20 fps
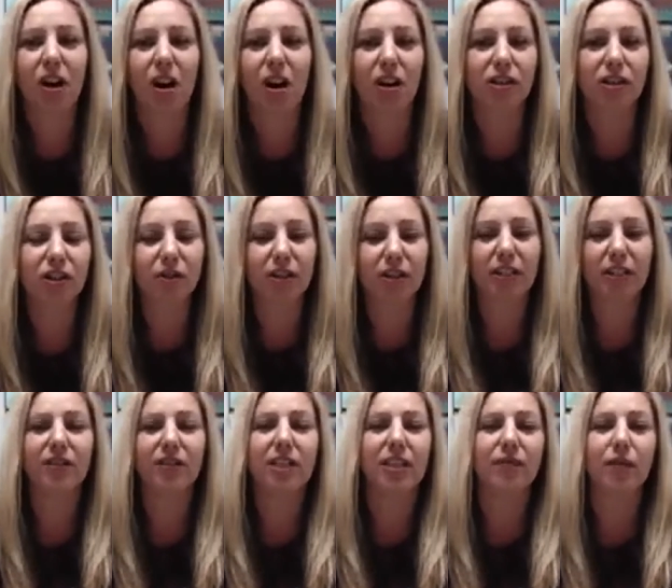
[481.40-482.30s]
because you can even
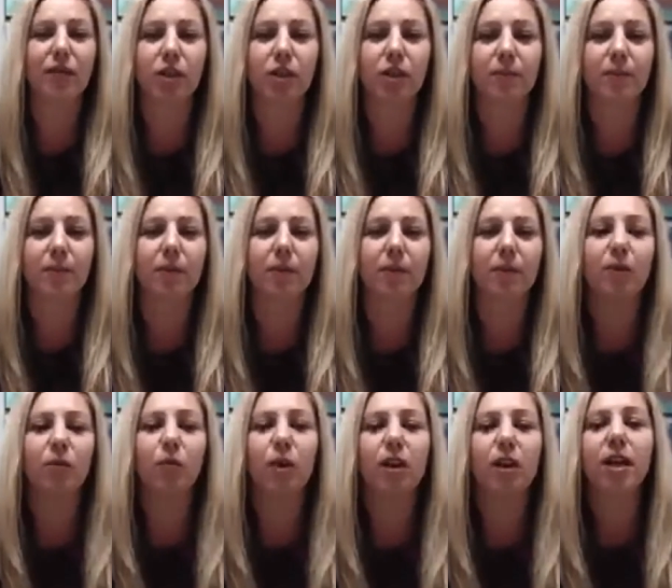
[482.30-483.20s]
leave a voicemail.
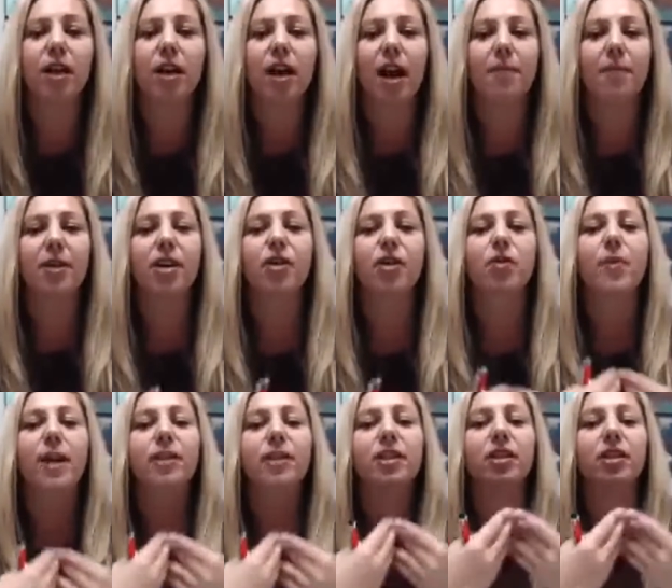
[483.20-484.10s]
But are you
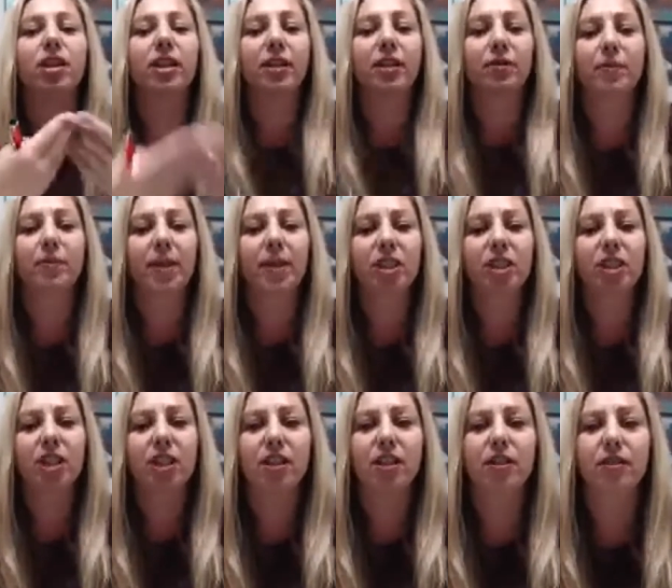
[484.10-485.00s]
passing along
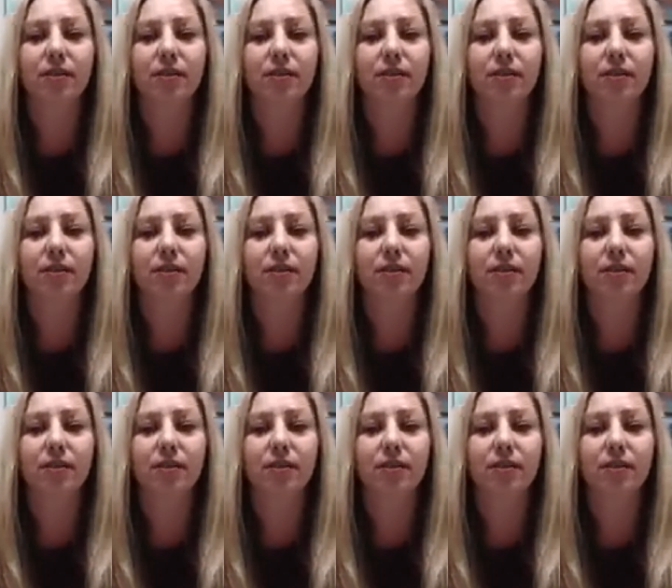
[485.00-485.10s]
information?